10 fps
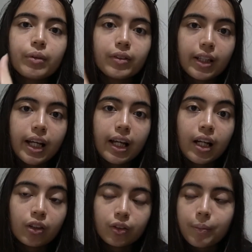of singing
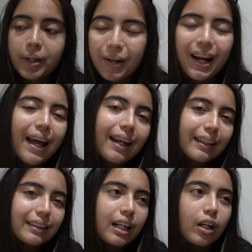and not screaming. But I
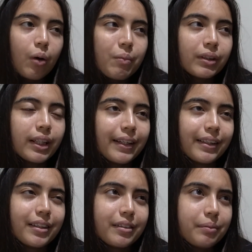liked it a lot more than I
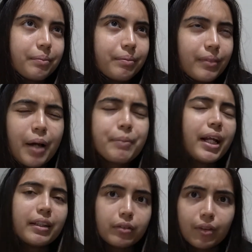did. I
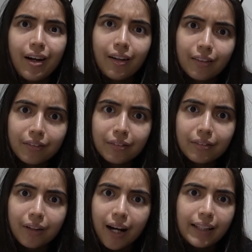
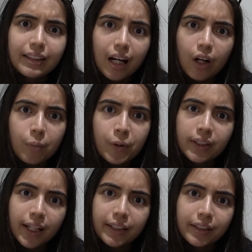liked it a lot more
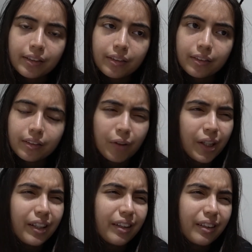than I did.
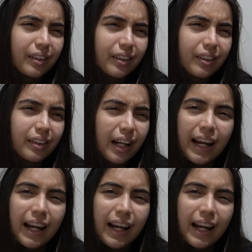What? I